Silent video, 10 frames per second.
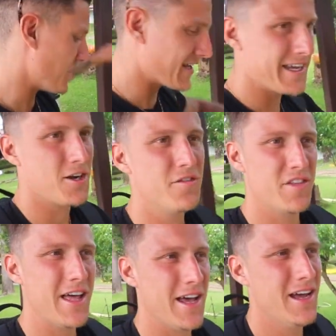check in over
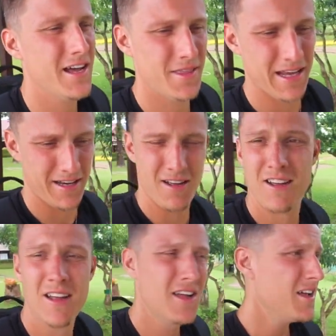there, and then
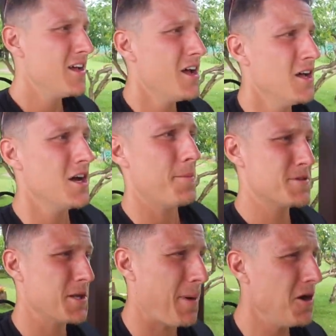
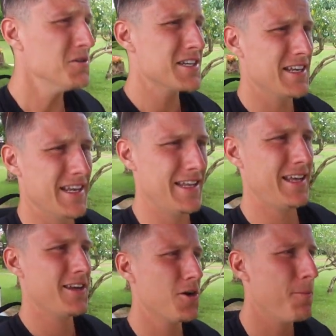supposedly
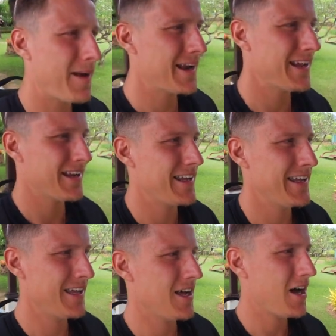in a
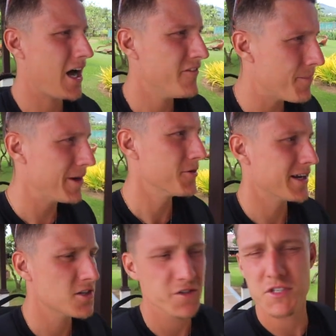completely other
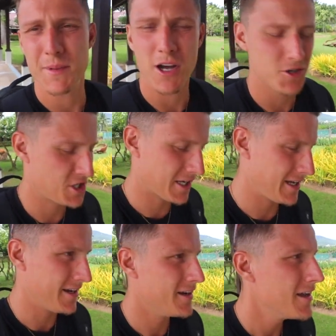building, so obviously we can't check
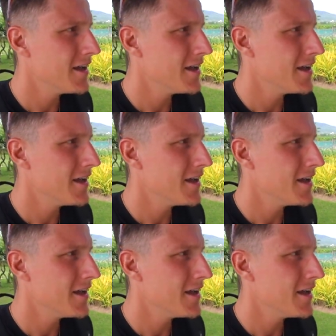in.